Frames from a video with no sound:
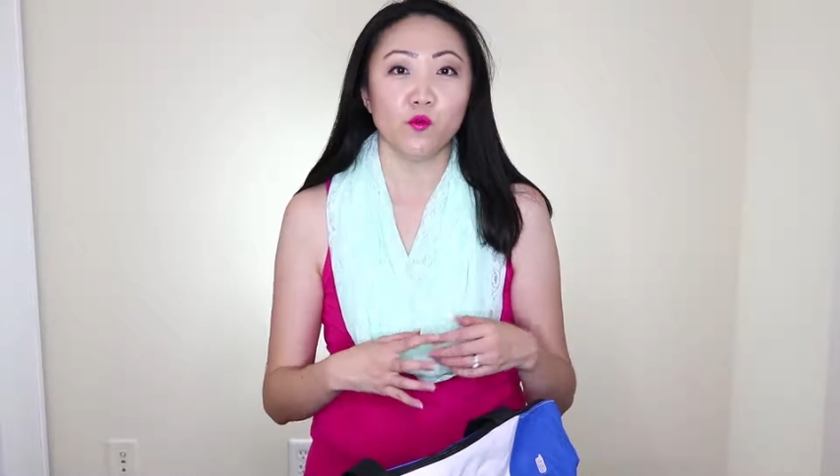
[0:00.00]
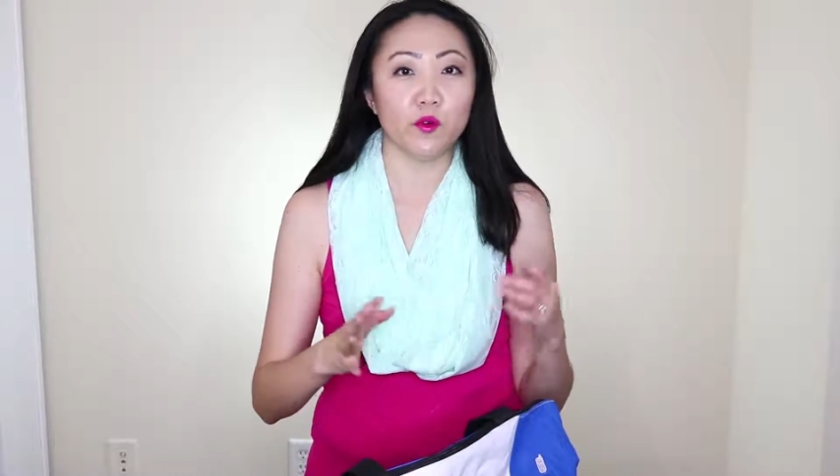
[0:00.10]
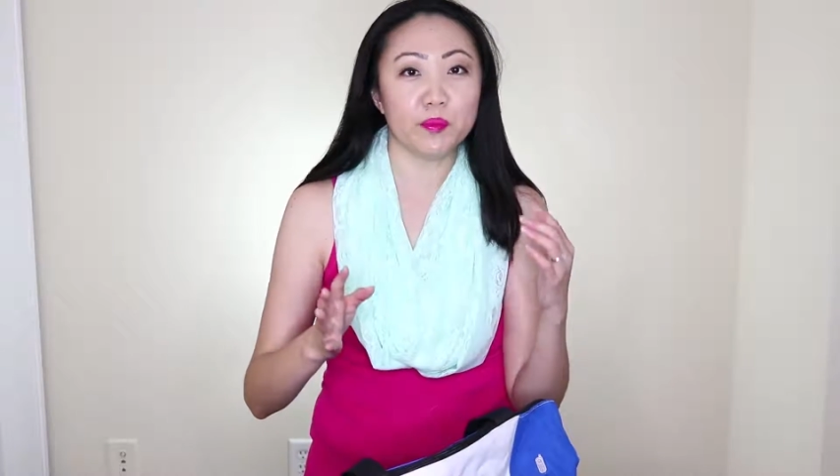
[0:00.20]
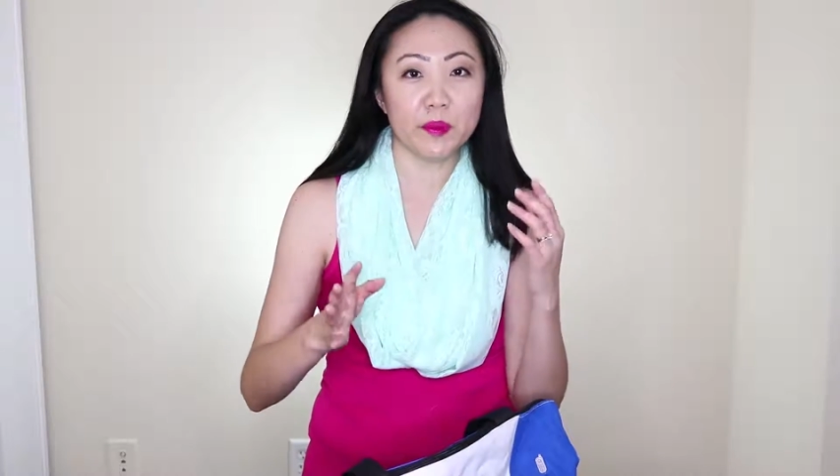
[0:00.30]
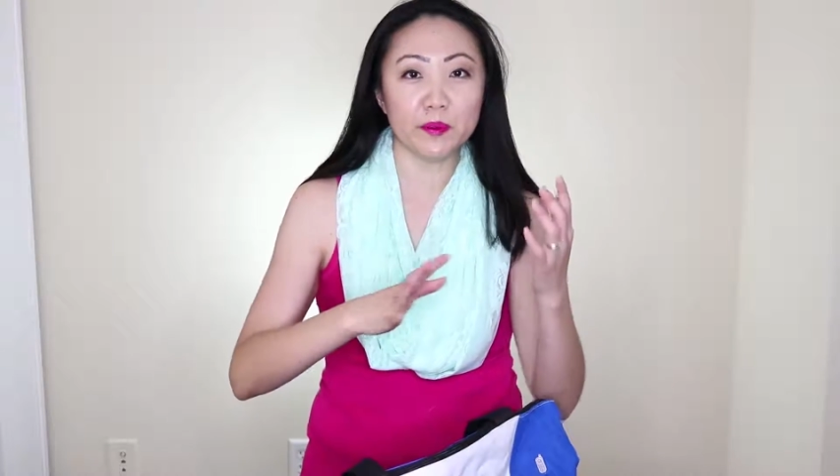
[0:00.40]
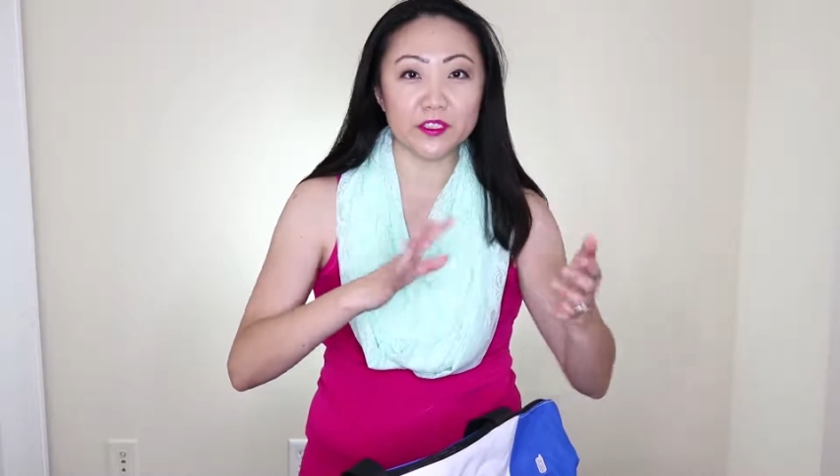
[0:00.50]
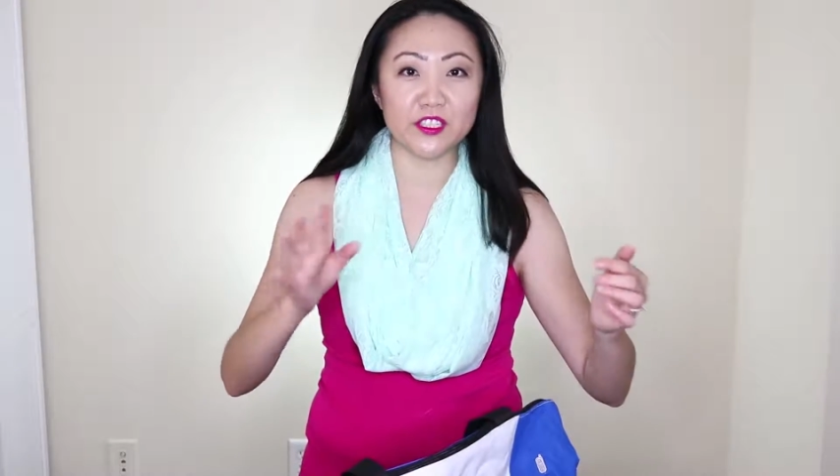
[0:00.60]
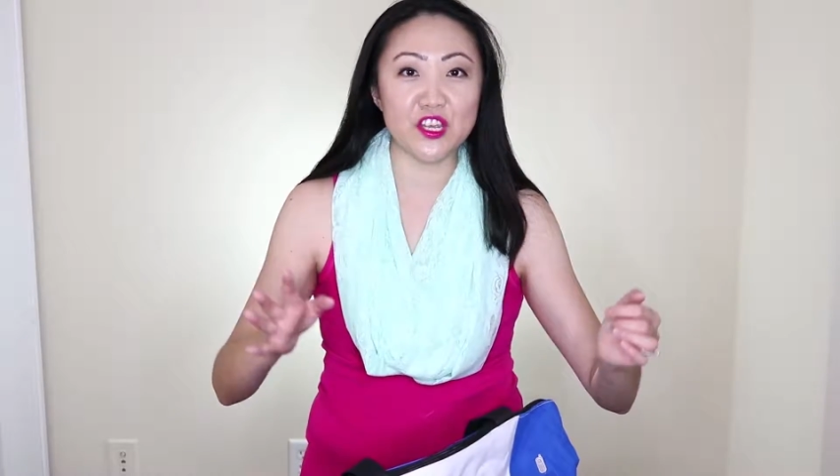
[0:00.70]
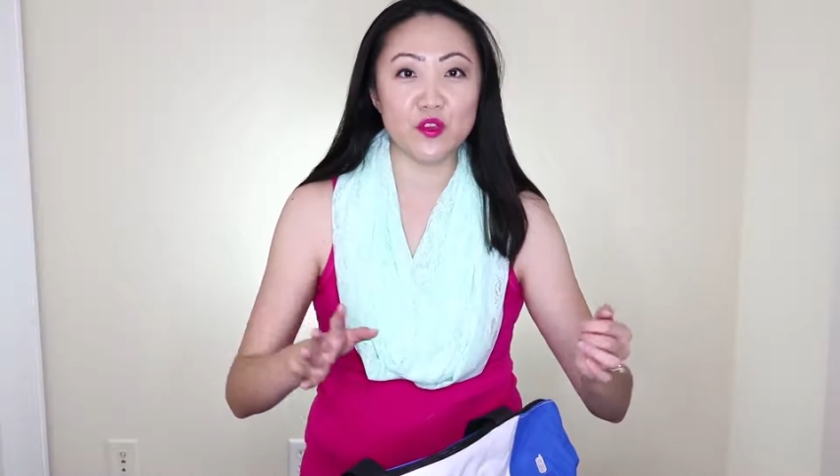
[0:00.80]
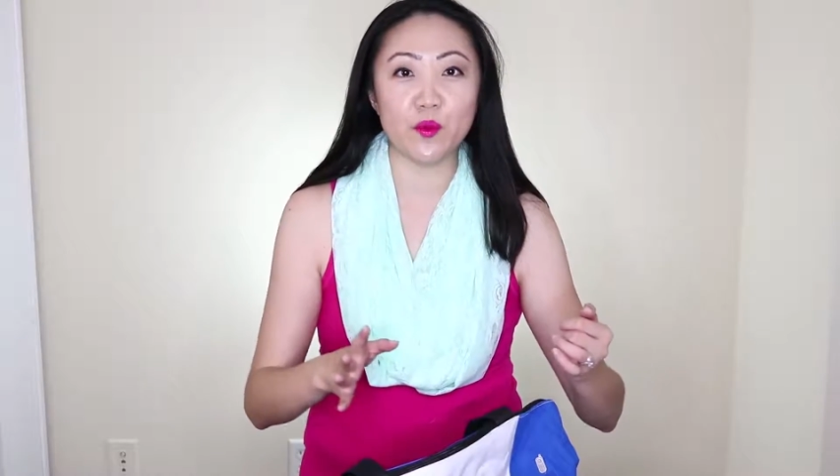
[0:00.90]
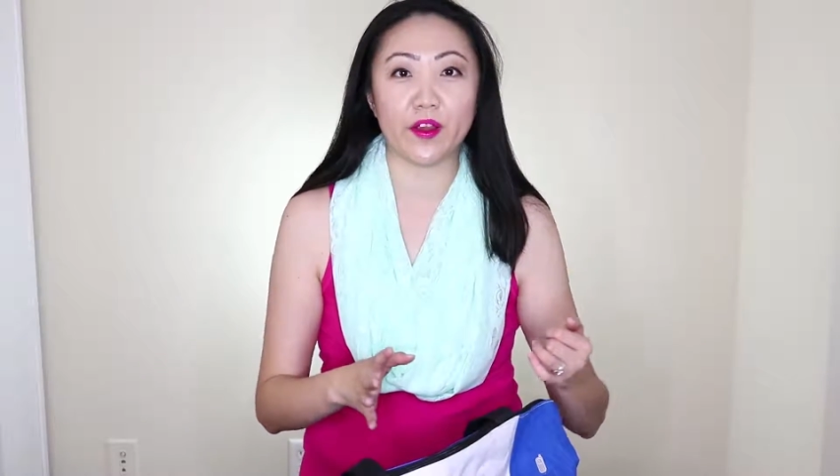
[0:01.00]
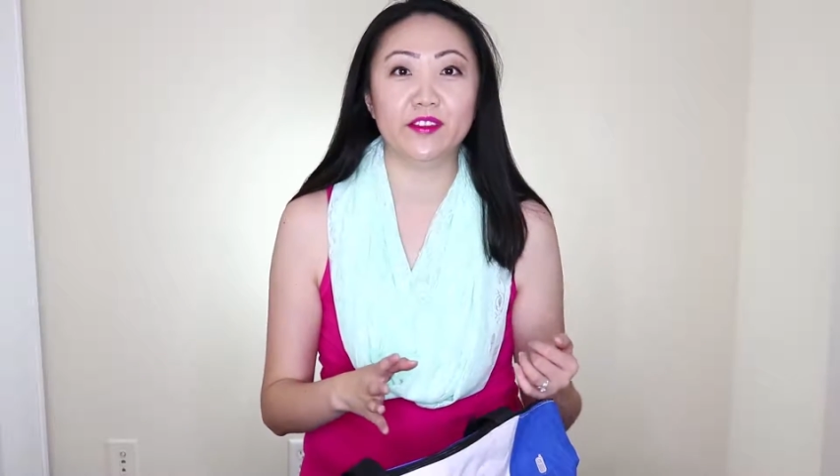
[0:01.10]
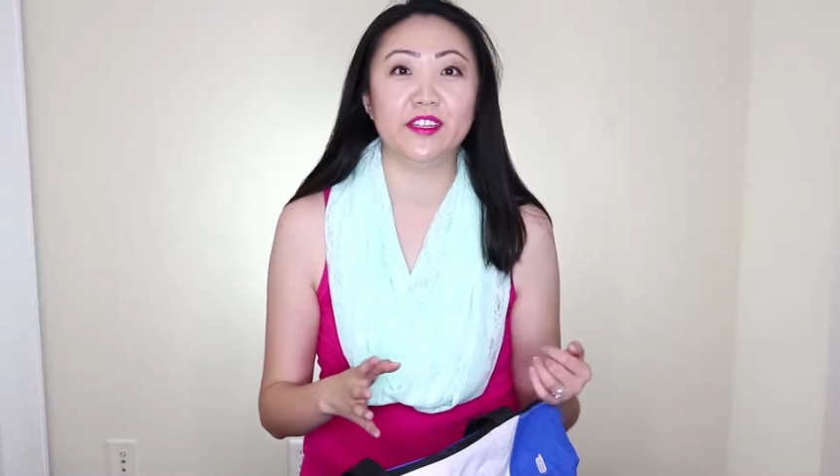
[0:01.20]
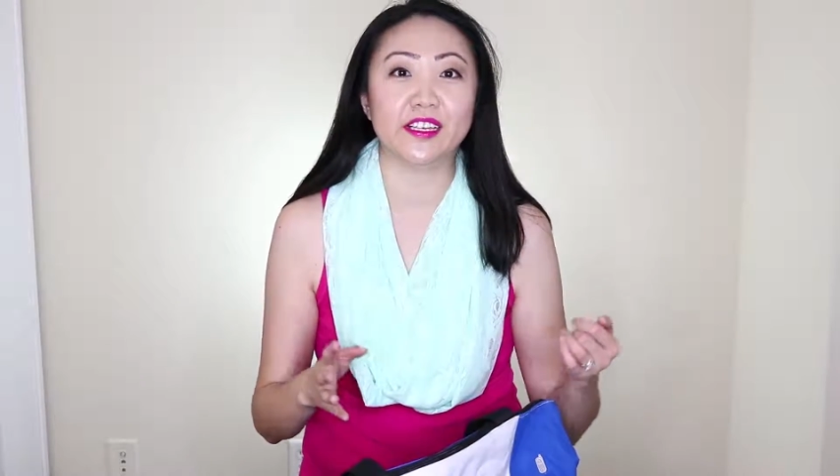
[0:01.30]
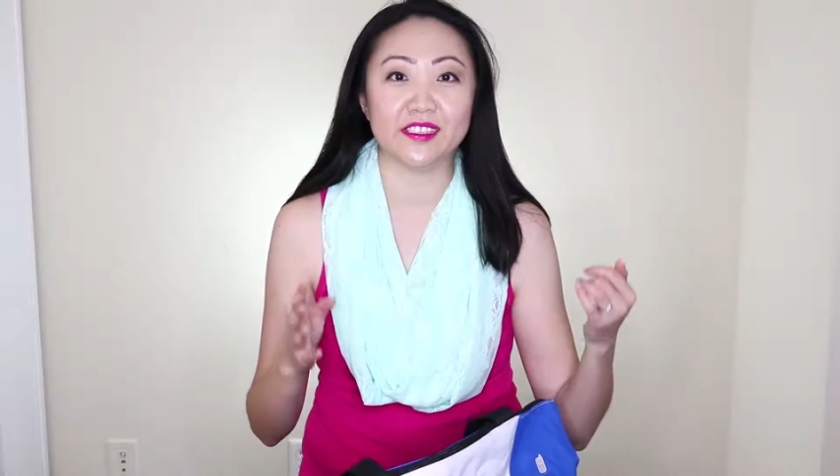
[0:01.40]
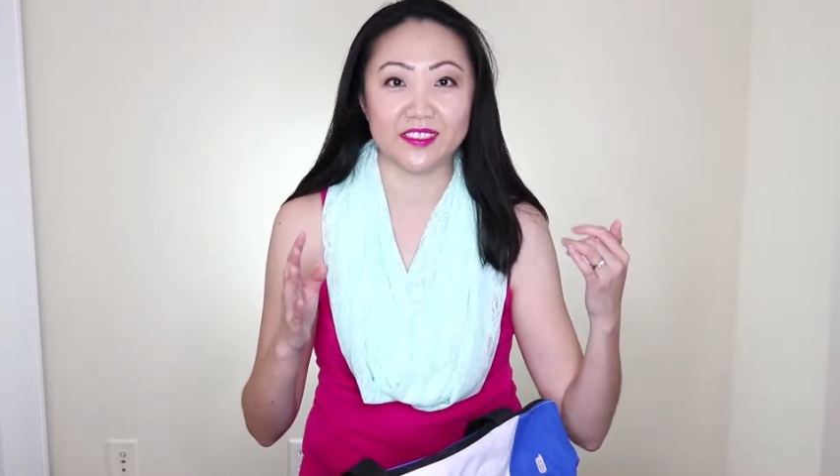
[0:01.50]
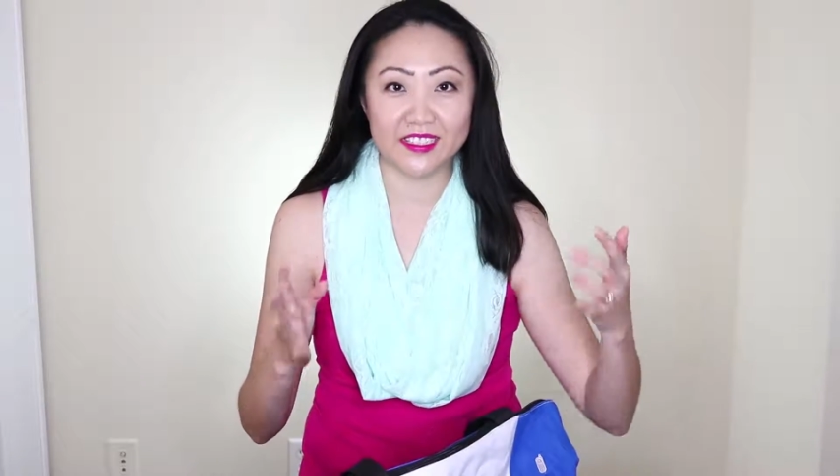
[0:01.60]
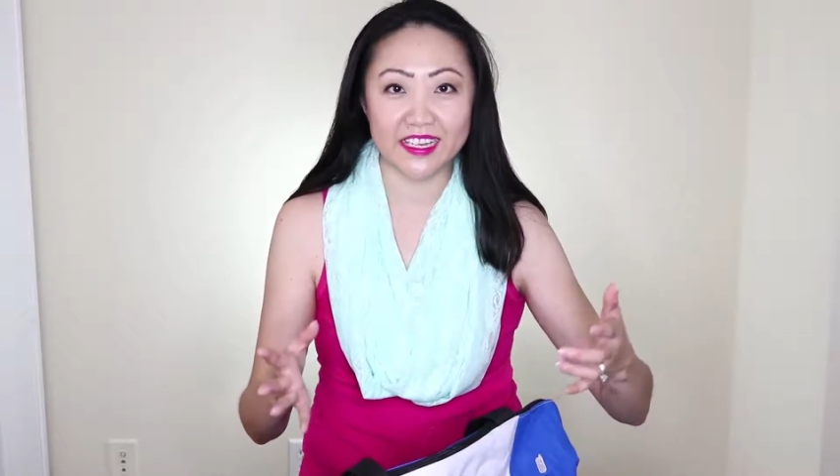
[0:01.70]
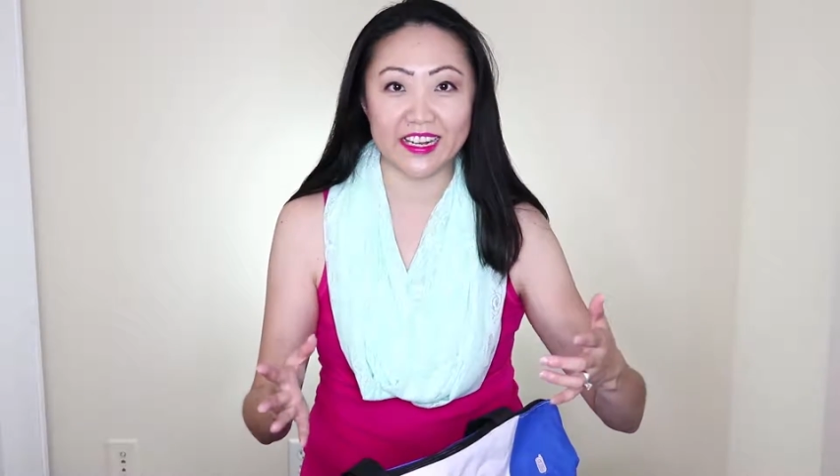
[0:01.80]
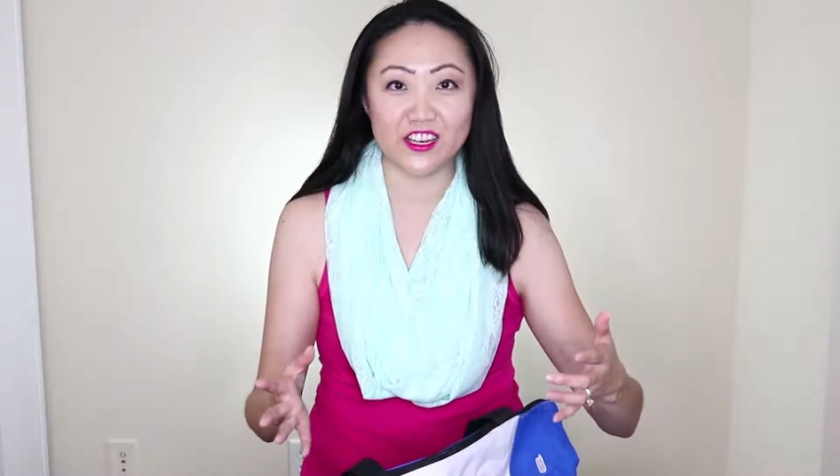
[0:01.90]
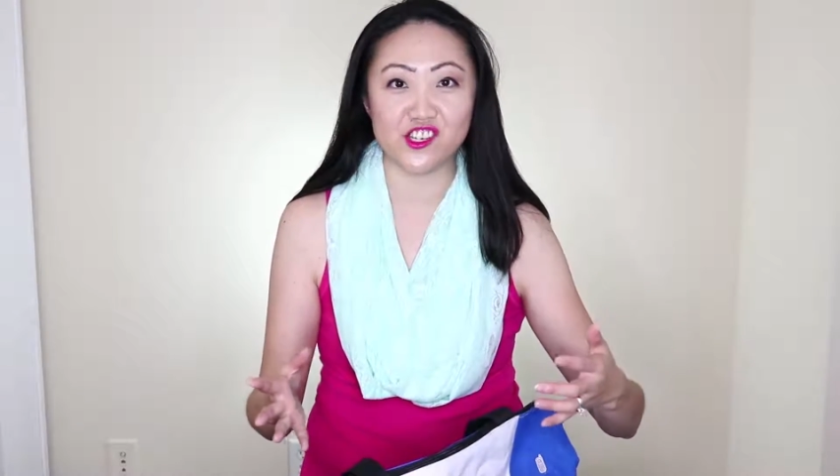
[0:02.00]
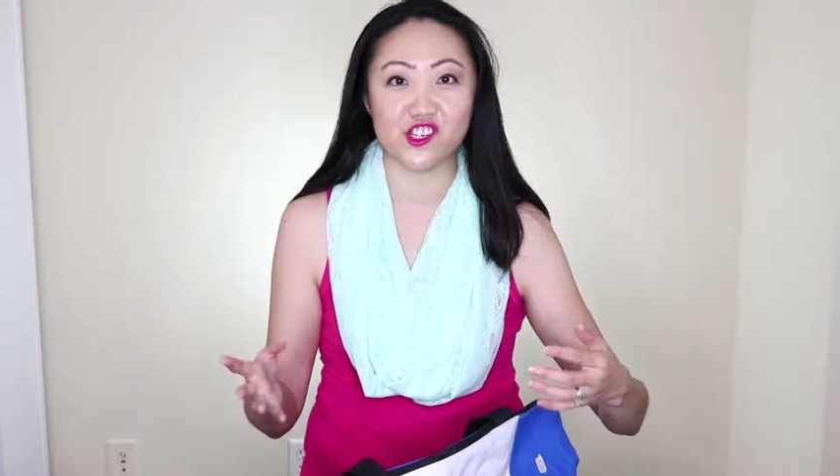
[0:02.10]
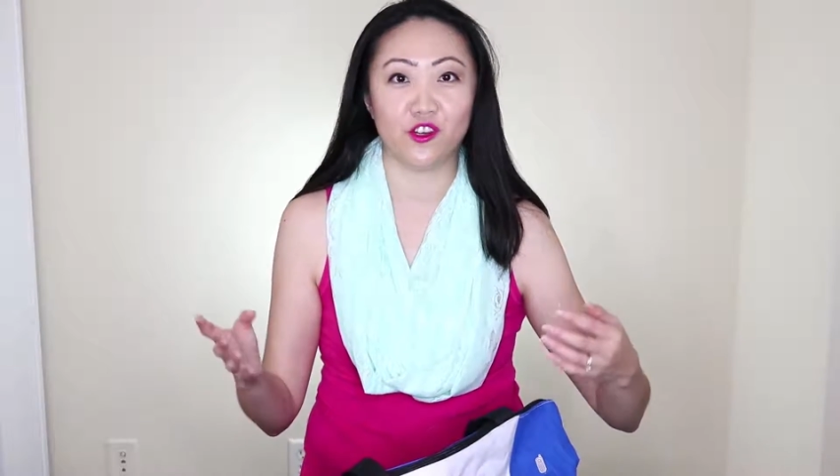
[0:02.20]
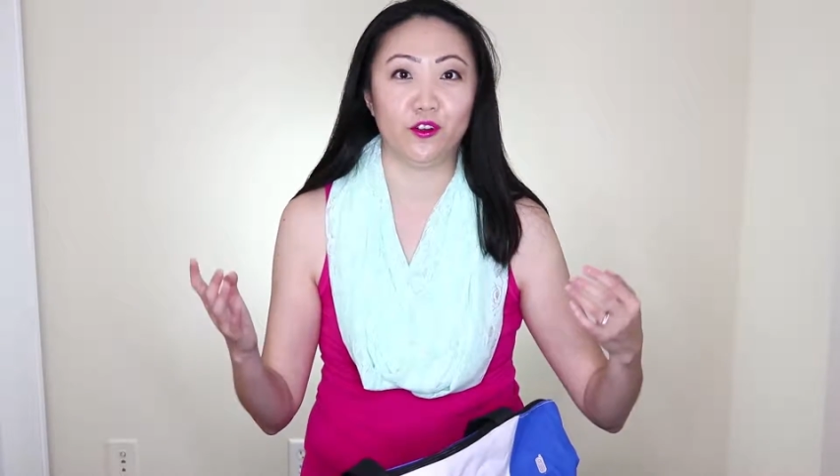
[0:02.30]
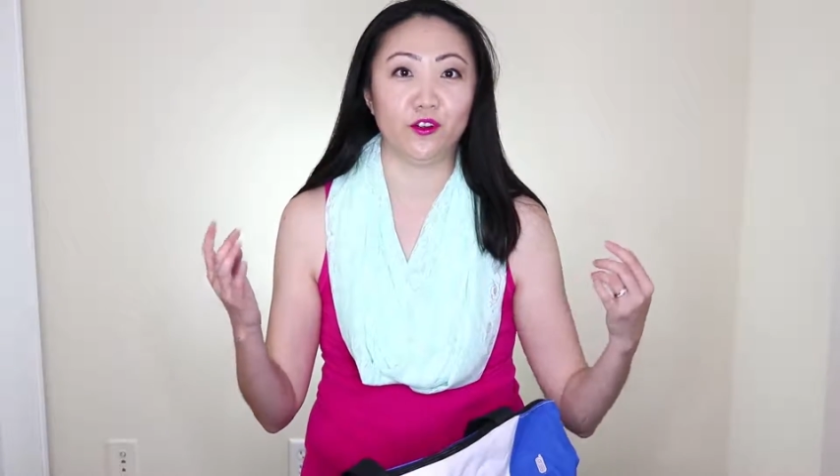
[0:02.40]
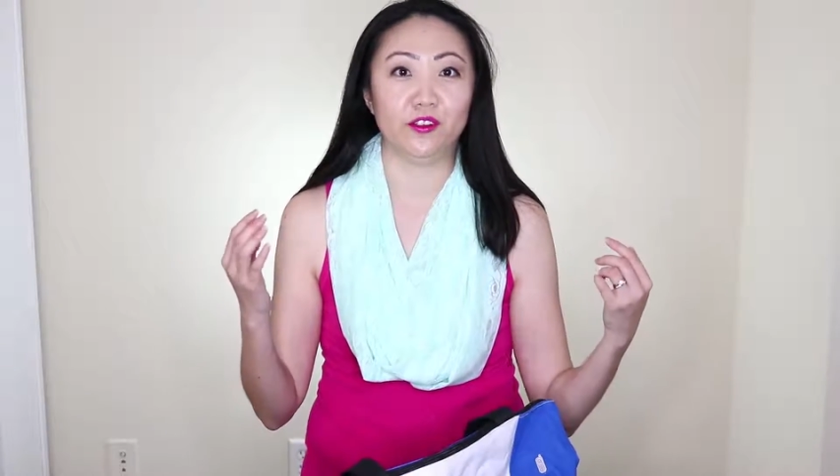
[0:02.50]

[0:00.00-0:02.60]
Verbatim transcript: when people see you wearing like a CNN shirt